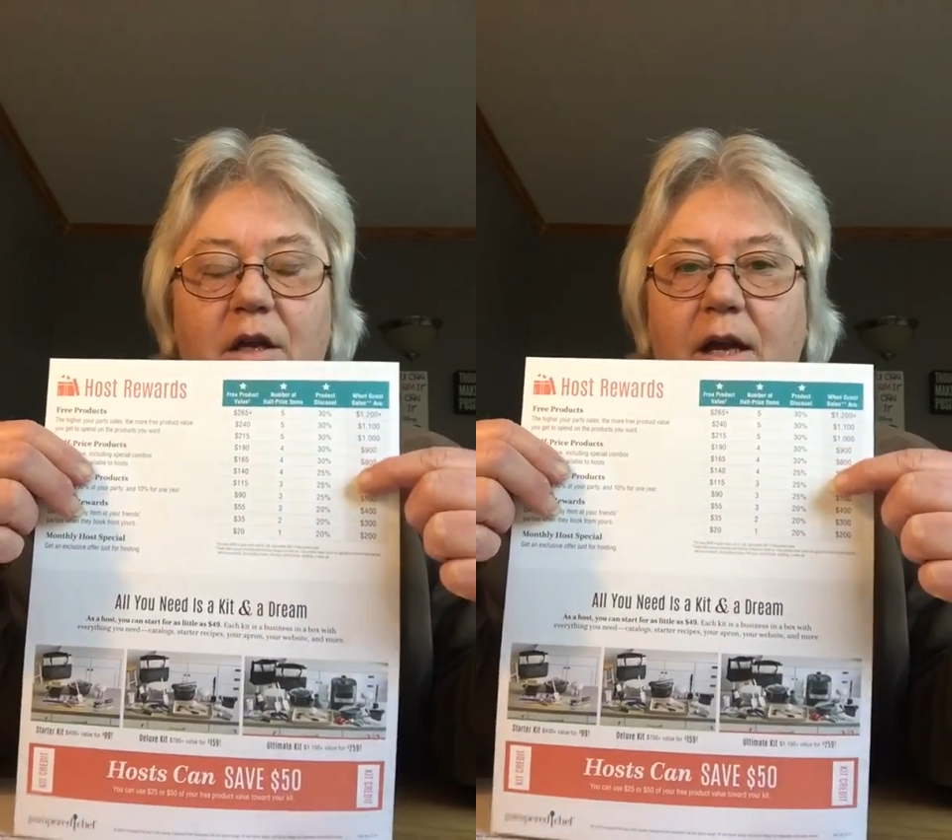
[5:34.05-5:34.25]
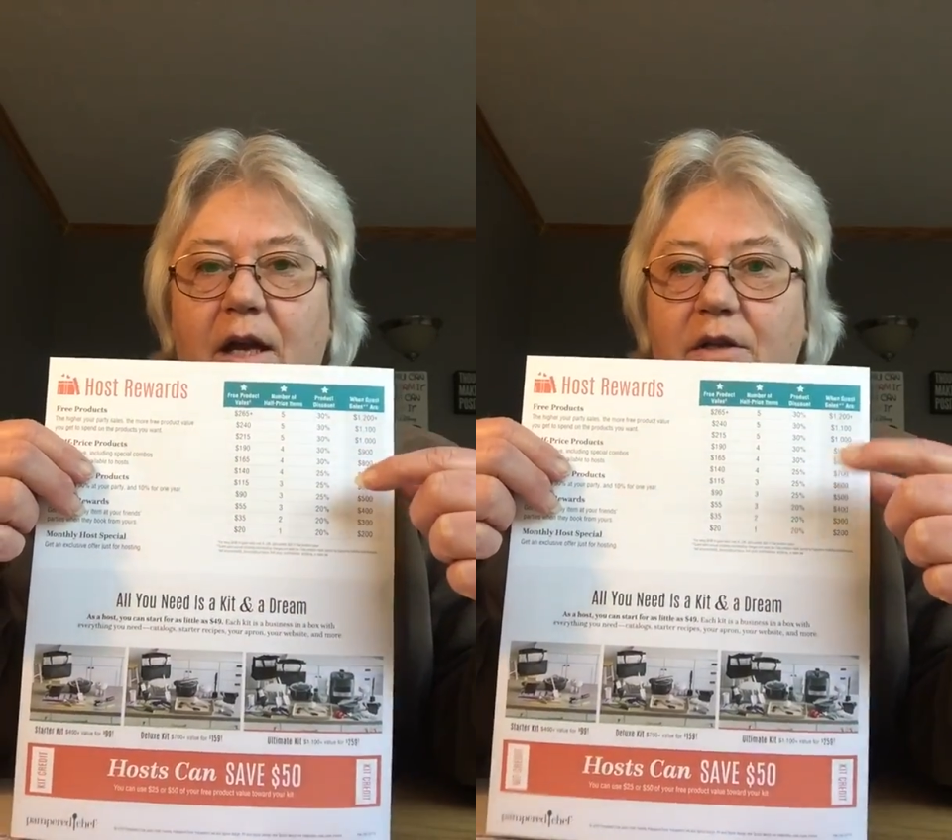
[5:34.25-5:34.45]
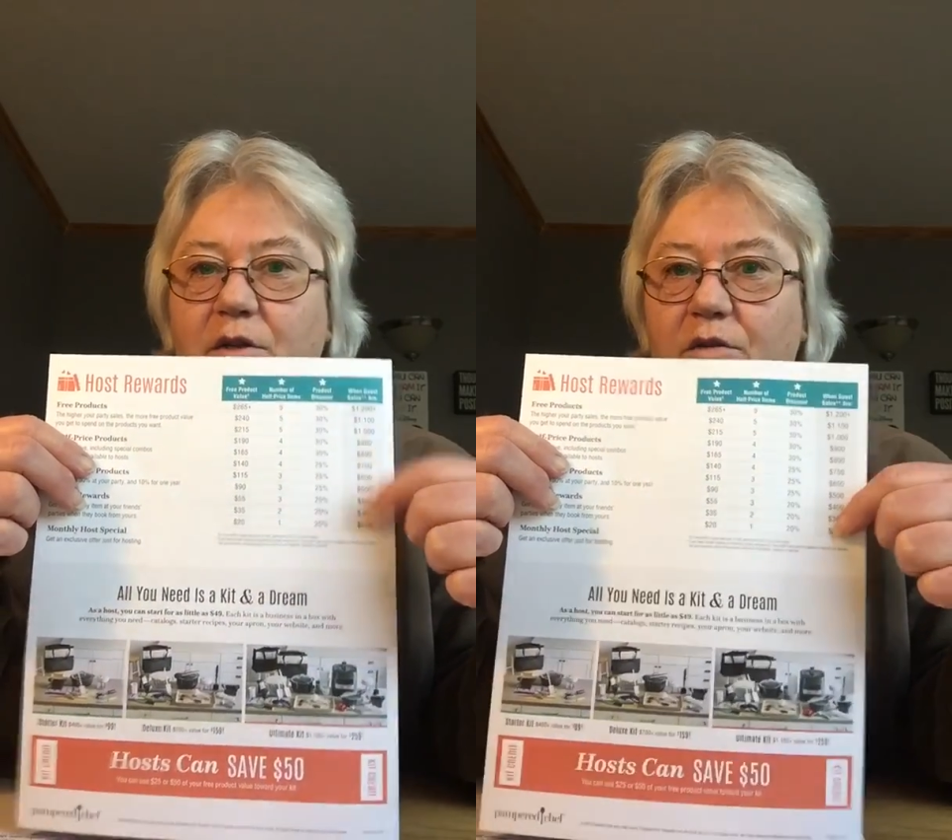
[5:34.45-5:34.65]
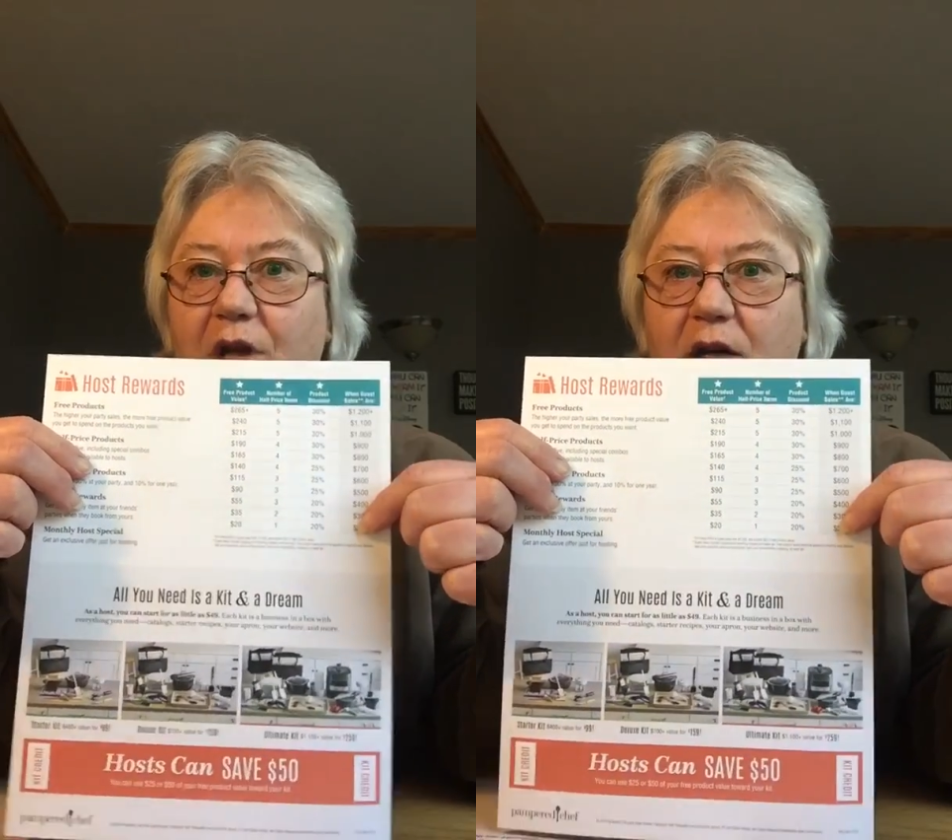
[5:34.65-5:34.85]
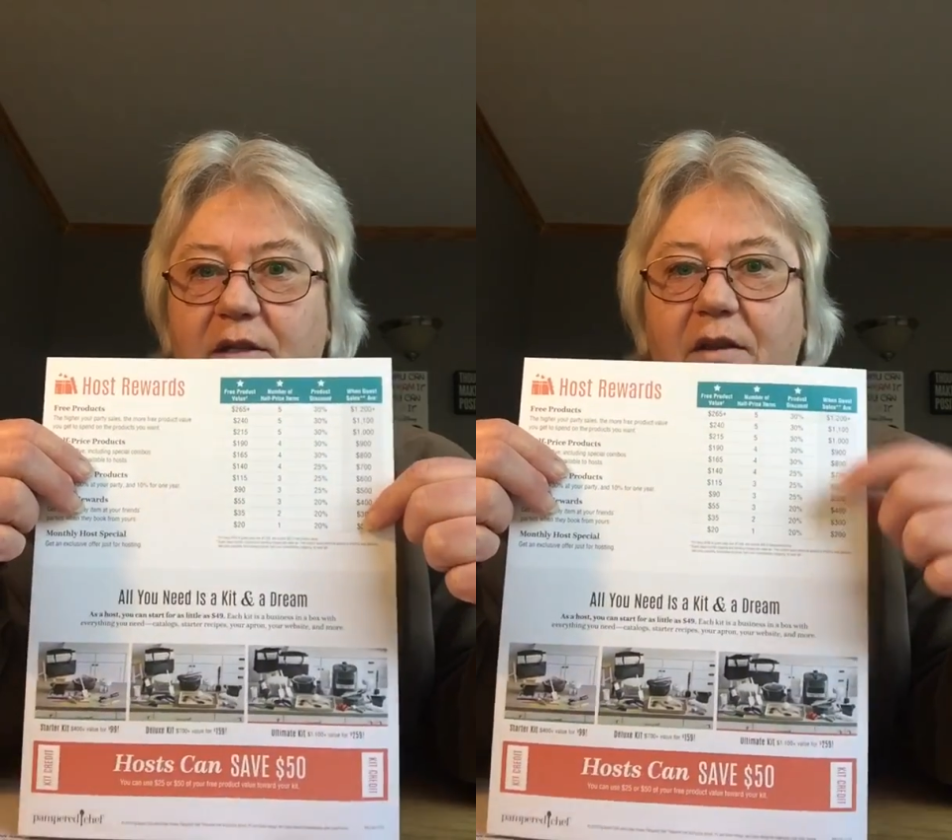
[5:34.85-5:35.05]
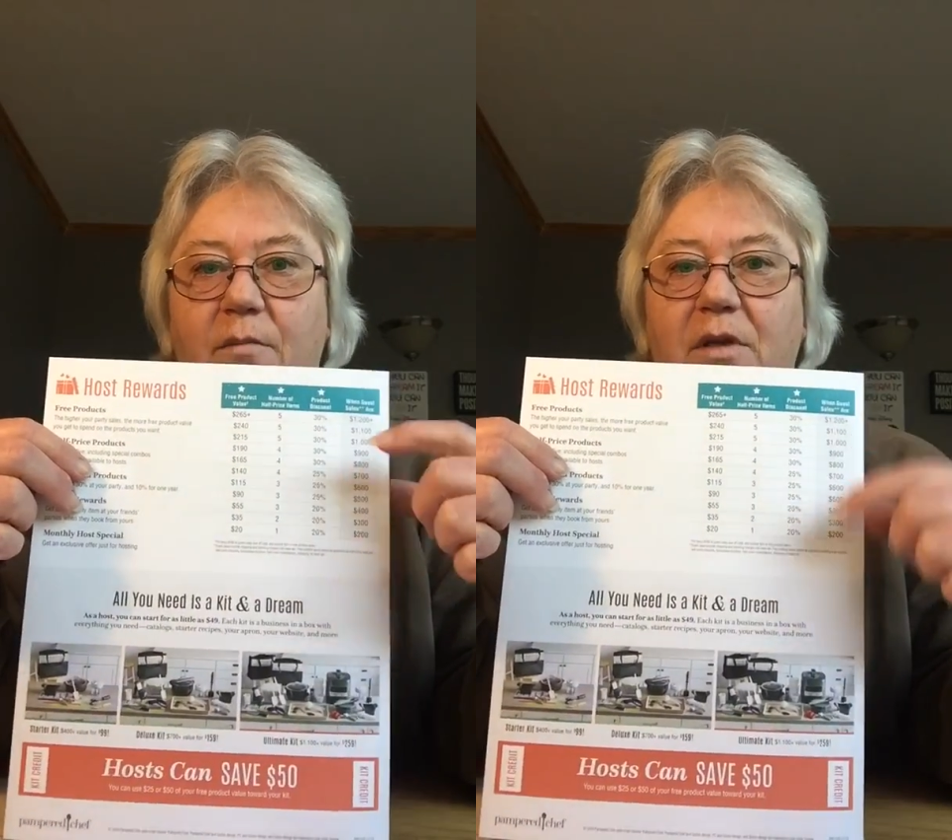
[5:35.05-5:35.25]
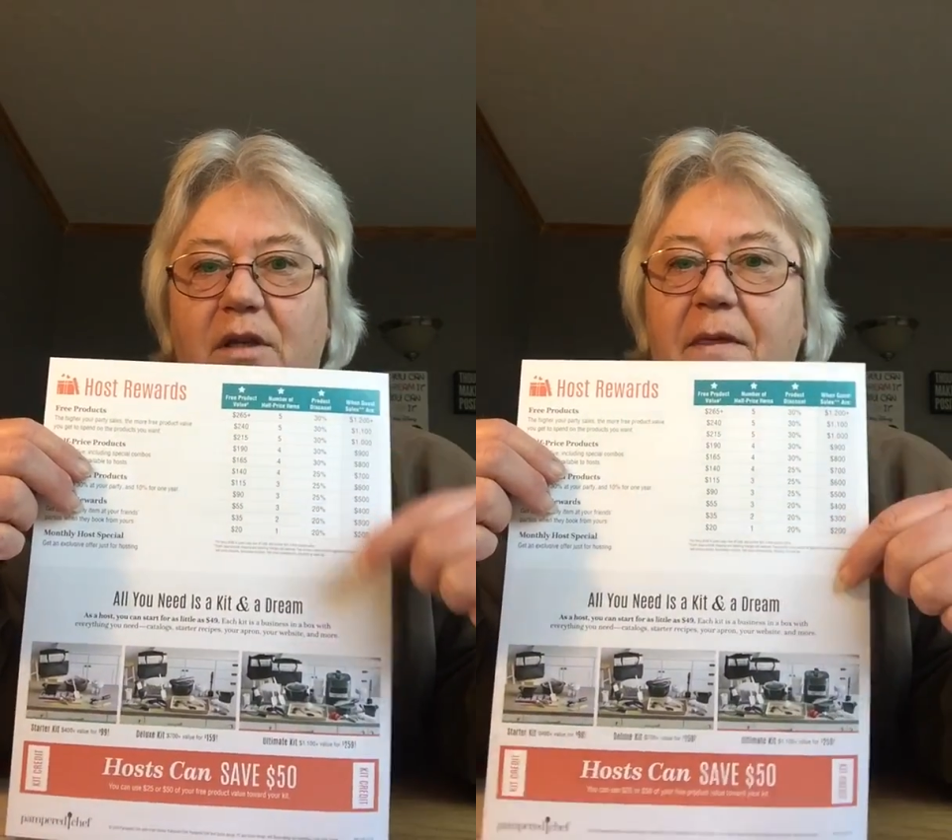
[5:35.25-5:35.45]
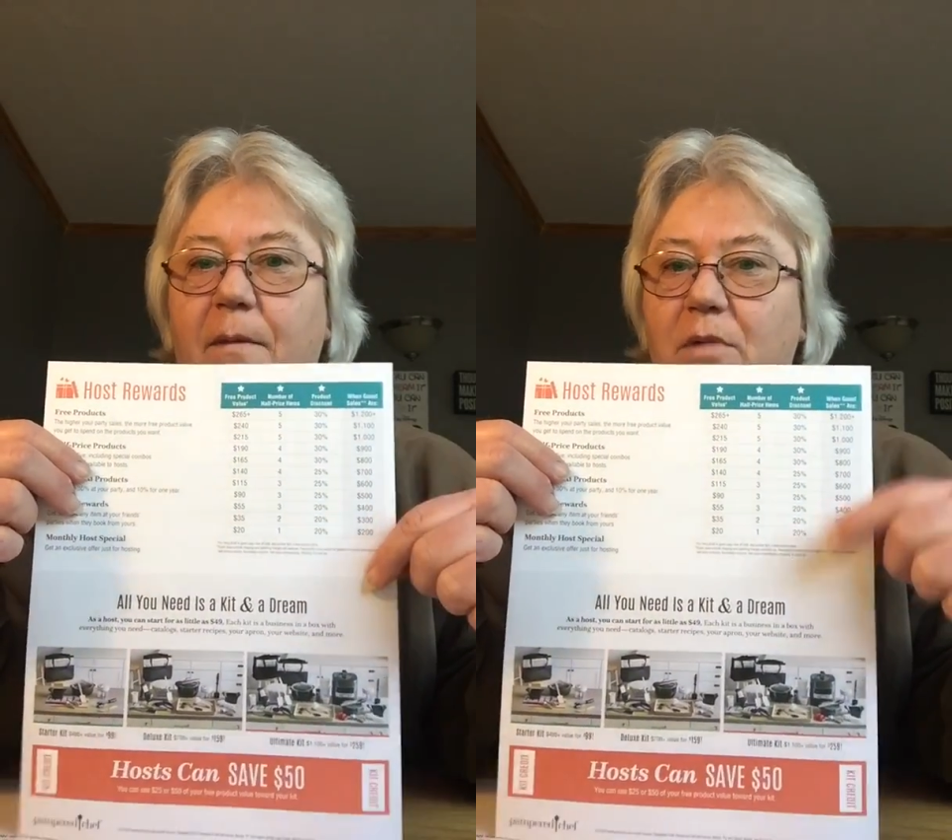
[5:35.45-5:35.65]
to talk to them
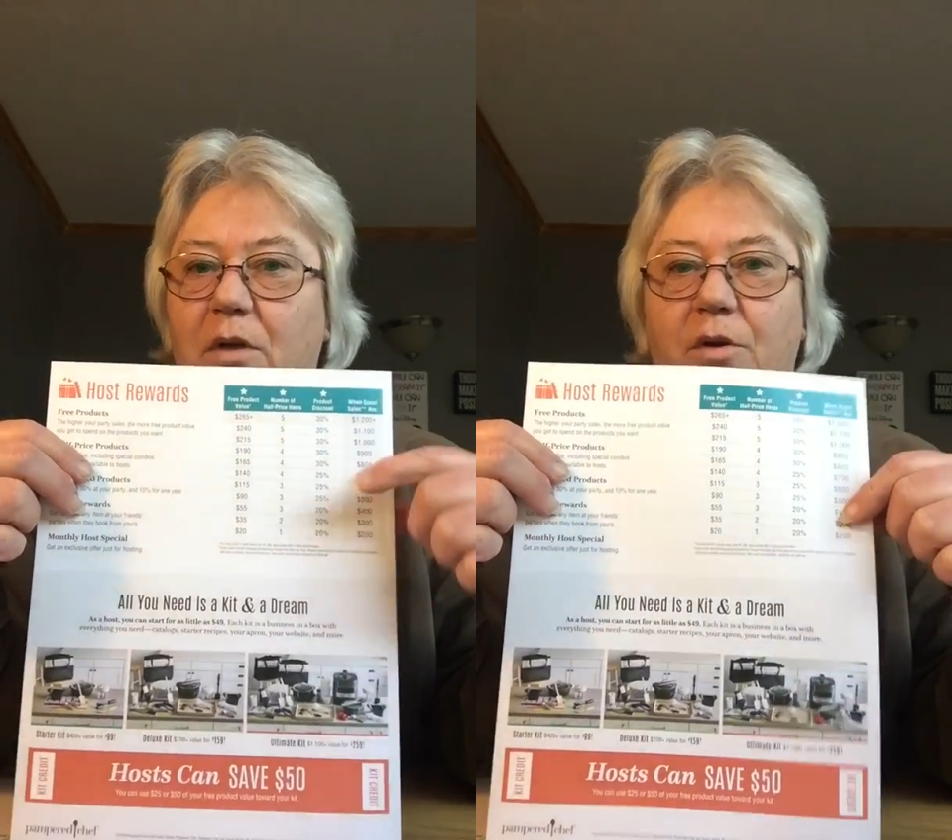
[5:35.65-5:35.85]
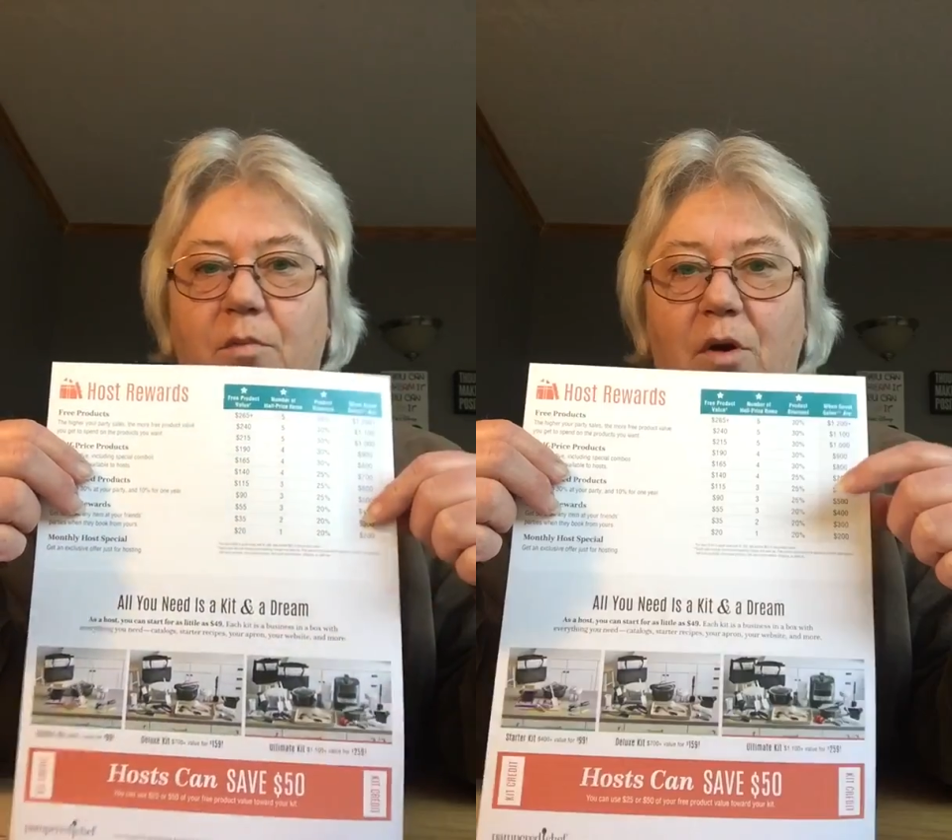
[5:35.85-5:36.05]
and let them know their